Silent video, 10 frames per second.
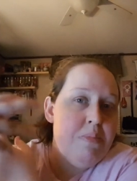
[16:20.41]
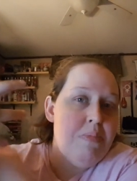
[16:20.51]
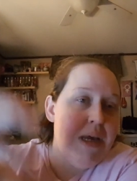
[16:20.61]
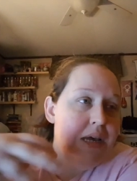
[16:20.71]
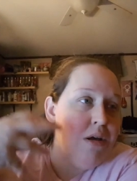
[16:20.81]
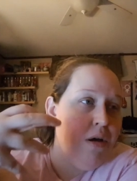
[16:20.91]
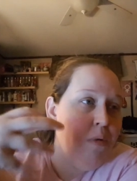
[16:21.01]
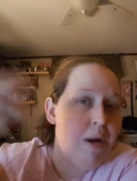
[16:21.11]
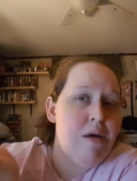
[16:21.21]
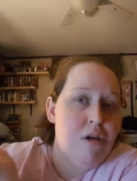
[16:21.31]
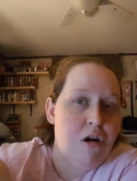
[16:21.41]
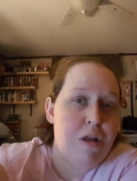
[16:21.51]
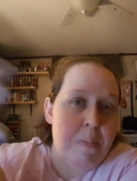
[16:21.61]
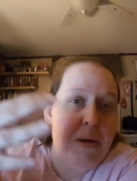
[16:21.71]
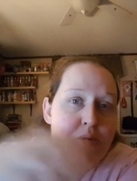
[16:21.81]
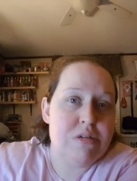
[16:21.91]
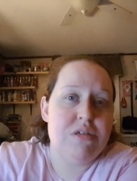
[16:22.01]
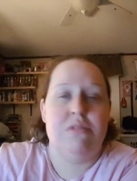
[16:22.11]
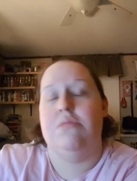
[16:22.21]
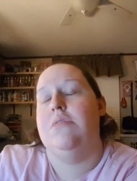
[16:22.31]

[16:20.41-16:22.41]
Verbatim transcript: be around her the most.